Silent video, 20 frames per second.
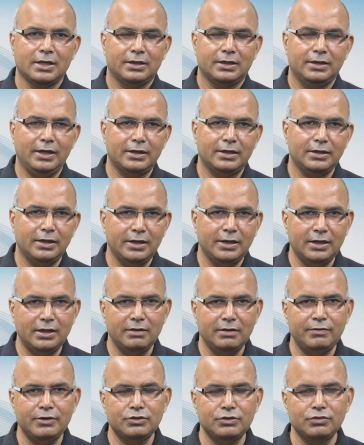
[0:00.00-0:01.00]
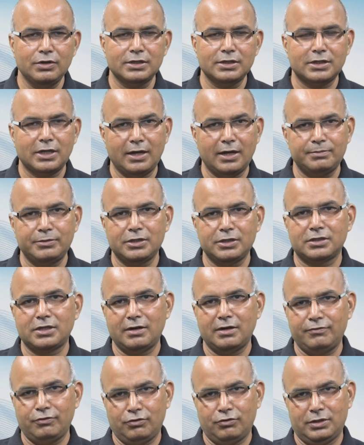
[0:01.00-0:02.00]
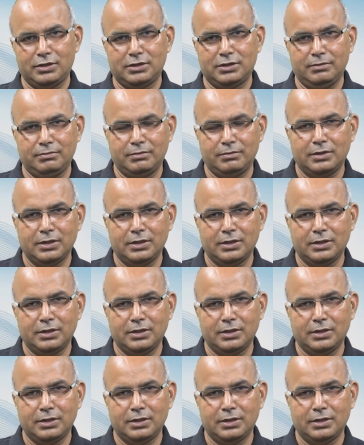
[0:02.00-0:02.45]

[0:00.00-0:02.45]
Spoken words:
that the individuals have this self-ownership.